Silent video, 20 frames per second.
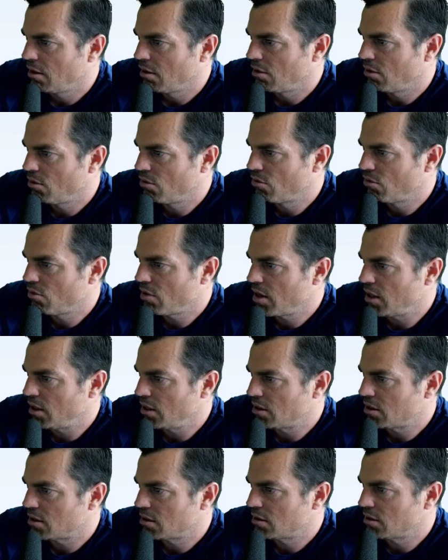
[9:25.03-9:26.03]

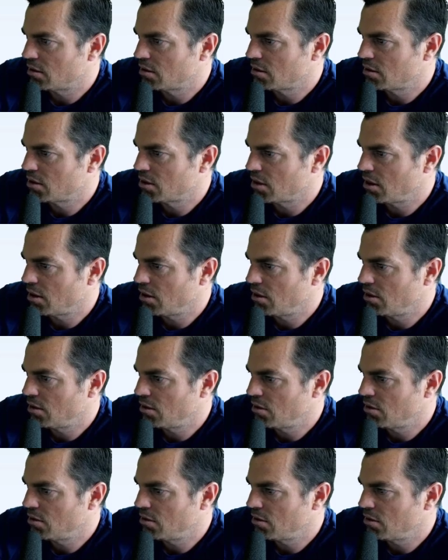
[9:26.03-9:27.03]
Great.
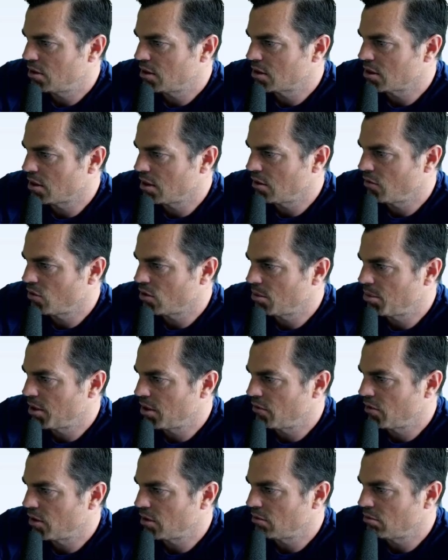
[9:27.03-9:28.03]
So it's kind of got a bit
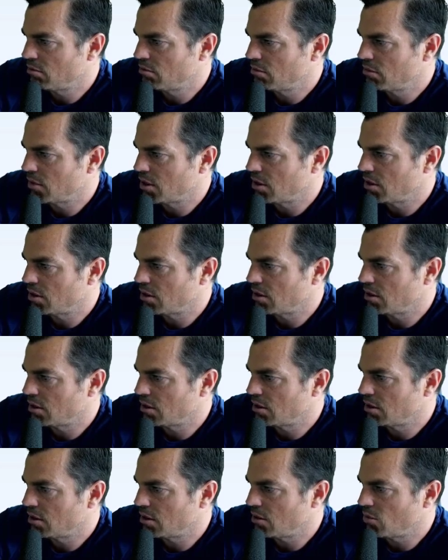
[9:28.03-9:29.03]
of a
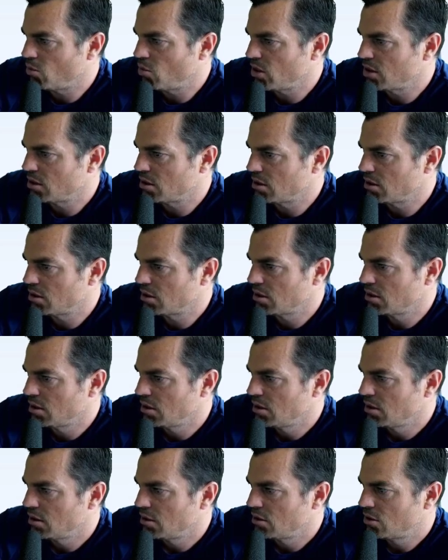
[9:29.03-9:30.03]
wizard
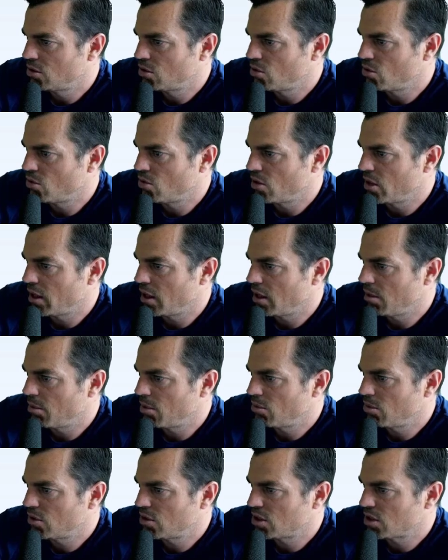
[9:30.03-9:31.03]
tour here,
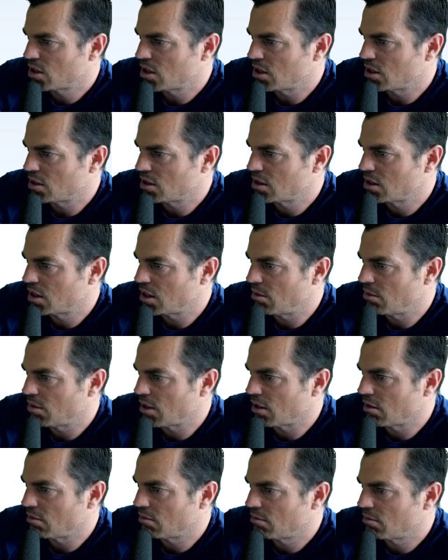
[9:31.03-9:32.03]
but we're just going to skip
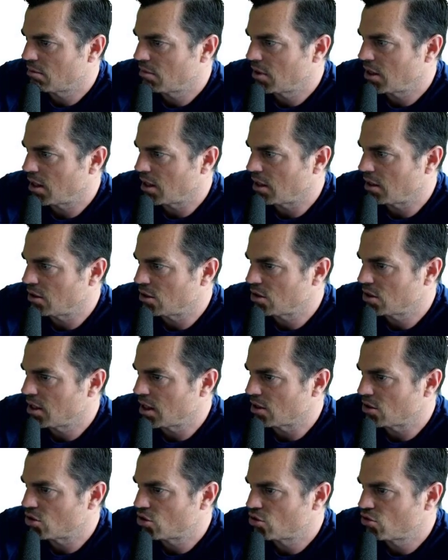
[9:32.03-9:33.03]
that and just
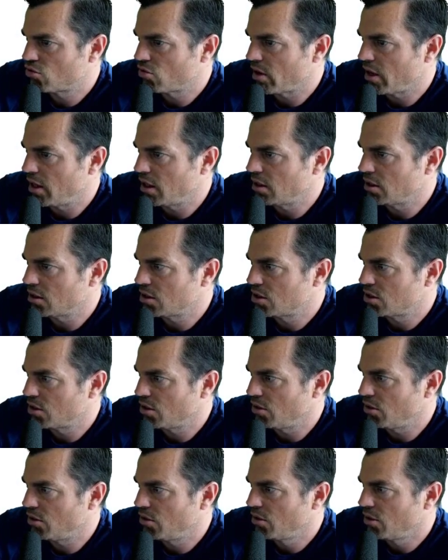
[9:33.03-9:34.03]
get straight
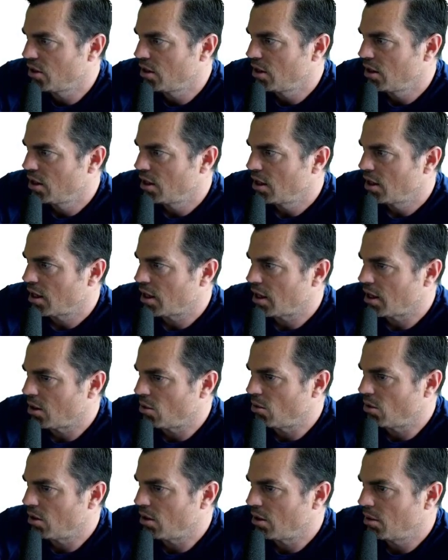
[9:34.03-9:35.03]
into
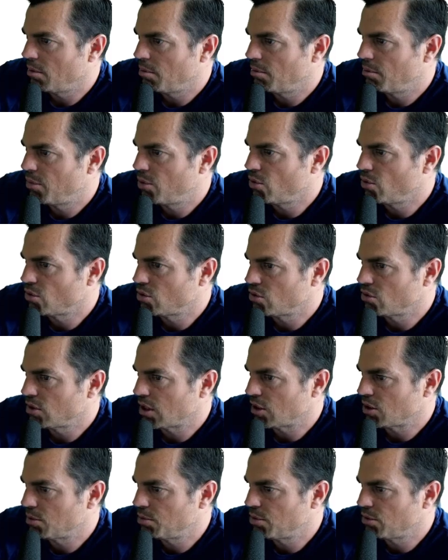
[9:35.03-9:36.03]
our portal
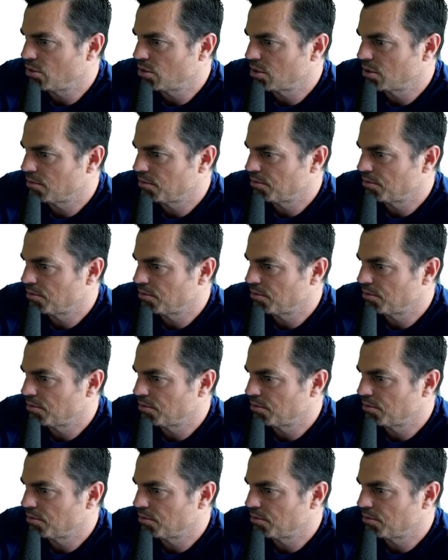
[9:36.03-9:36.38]
dashboard.